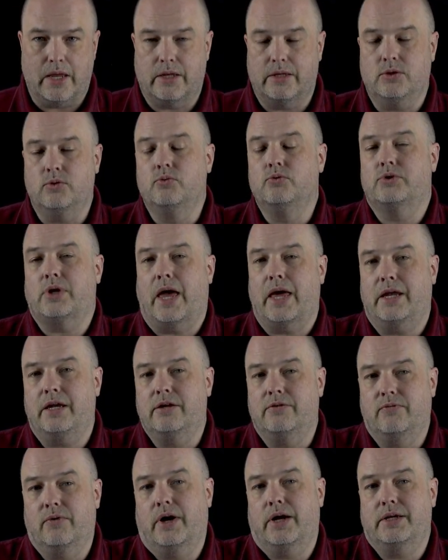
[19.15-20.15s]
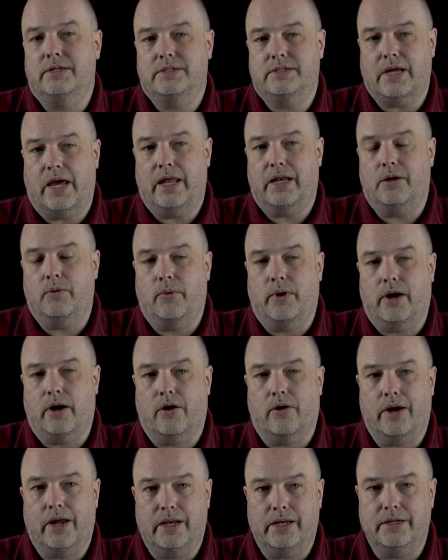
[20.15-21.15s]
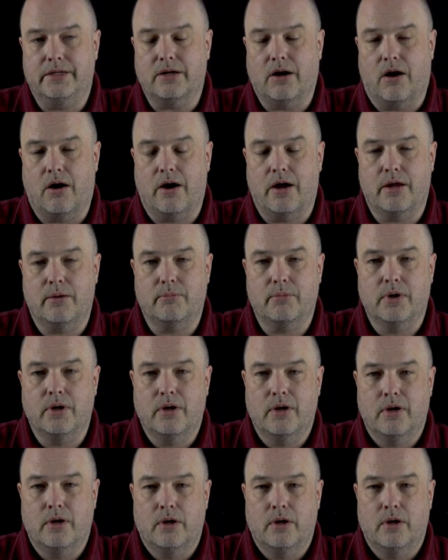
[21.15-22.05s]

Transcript: use any device, anywhere, anytime,